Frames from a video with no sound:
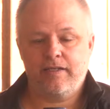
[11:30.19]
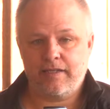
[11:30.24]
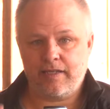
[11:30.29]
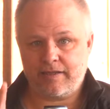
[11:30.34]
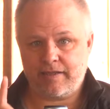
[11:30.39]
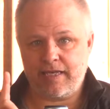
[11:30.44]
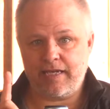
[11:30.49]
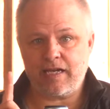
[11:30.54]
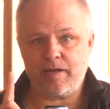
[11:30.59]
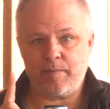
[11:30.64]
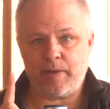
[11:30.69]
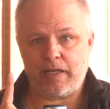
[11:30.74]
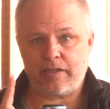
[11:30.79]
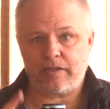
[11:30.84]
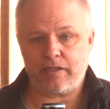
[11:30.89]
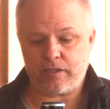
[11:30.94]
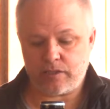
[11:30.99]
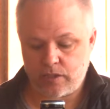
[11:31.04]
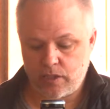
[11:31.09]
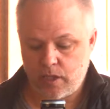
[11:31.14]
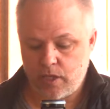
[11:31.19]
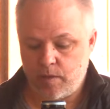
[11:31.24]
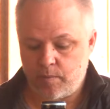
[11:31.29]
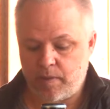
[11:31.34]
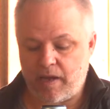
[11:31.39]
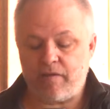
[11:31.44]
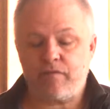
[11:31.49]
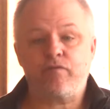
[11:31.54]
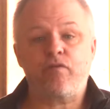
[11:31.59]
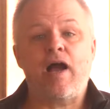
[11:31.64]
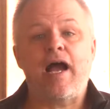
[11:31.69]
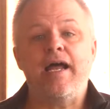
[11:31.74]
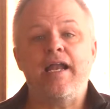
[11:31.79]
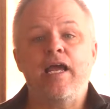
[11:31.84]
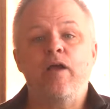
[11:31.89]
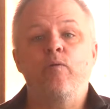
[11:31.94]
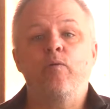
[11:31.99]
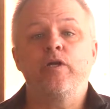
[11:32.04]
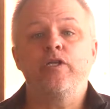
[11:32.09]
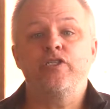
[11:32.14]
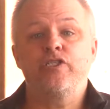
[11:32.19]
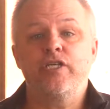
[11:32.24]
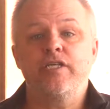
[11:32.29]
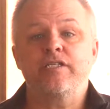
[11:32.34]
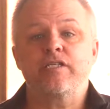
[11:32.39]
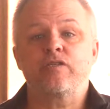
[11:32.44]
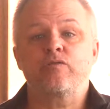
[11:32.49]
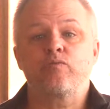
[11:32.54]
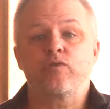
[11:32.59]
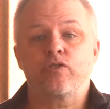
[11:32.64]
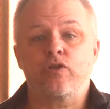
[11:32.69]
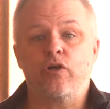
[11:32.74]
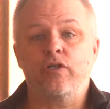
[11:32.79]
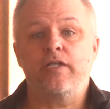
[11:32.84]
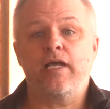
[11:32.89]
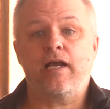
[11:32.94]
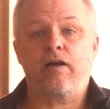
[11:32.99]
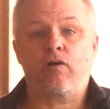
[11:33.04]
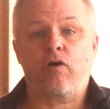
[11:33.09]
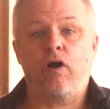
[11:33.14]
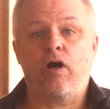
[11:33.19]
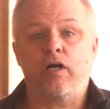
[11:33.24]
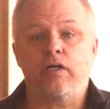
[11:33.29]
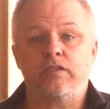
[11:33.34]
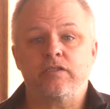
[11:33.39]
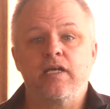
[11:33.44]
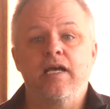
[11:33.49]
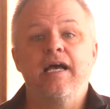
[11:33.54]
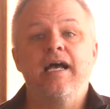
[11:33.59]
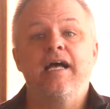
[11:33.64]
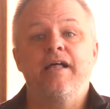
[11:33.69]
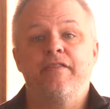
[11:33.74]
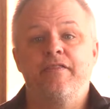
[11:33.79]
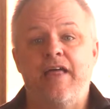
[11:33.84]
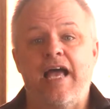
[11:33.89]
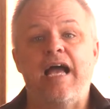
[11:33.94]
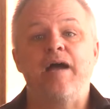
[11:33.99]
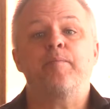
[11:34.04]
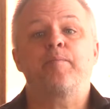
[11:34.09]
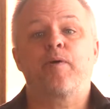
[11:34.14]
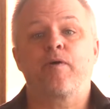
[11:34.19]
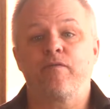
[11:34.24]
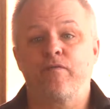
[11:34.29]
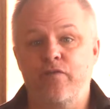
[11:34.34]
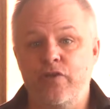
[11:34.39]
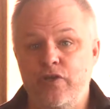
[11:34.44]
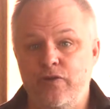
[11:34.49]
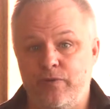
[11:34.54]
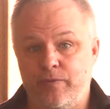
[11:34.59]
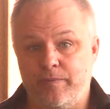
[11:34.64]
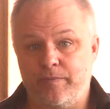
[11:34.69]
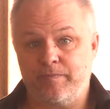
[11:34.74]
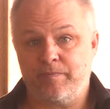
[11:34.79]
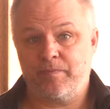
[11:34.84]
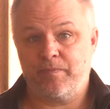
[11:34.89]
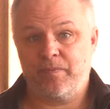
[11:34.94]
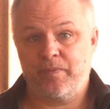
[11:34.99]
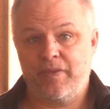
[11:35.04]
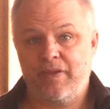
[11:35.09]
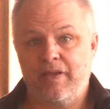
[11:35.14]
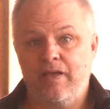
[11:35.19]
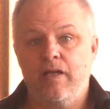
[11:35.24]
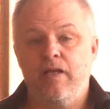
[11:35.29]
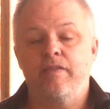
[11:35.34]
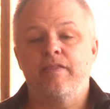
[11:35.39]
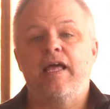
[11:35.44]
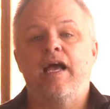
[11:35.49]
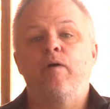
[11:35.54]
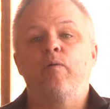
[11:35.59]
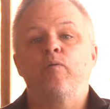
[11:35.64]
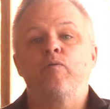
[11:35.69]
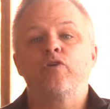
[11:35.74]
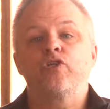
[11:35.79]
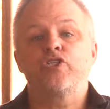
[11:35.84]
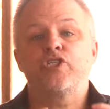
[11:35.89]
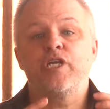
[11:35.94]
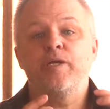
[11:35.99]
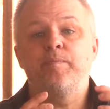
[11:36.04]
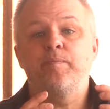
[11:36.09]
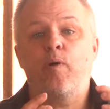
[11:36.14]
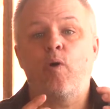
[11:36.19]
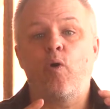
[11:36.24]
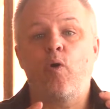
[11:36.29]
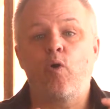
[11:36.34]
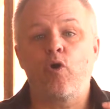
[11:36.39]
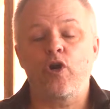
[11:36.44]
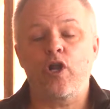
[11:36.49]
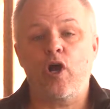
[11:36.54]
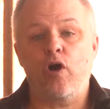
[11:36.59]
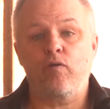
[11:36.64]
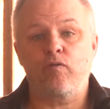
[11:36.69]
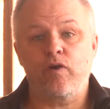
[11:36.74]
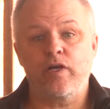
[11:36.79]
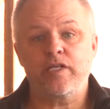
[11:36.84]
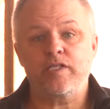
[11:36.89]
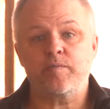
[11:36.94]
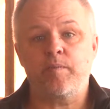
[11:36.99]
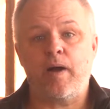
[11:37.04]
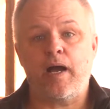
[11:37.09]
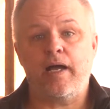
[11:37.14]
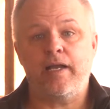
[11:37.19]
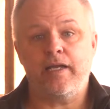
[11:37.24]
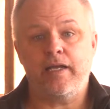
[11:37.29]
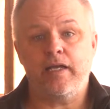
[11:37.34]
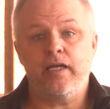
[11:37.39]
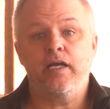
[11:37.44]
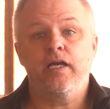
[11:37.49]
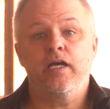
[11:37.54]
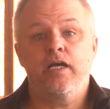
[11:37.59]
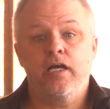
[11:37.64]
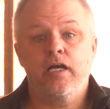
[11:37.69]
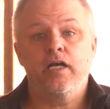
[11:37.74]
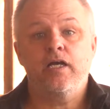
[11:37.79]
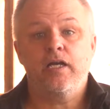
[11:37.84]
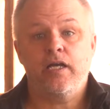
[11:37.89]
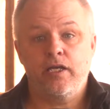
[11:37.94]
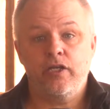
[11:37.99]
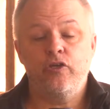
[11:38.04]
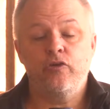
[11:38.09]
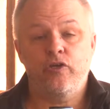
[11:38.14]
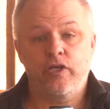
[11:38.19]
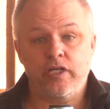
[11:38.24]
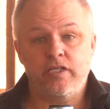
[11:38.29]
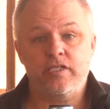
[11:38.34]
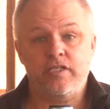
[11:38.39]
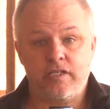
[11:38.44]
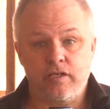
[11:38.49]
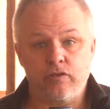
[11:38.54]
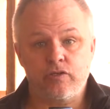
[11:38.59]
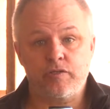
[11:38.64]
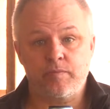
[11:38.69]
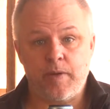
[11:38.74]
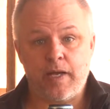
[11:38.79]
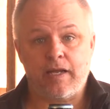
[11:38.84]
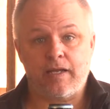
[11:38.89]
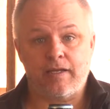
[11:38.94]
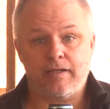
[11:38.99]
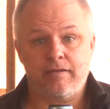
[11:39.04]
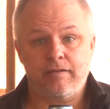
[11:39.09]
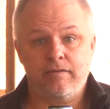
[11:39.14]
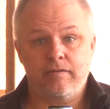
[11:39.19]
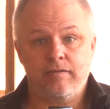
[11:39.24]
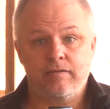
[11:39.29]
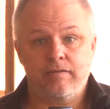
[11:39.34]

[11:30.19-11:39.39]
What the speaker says: now think about this, by Friday when Jesus was on that cross, that perfume that she poured over his body, you could still smell it.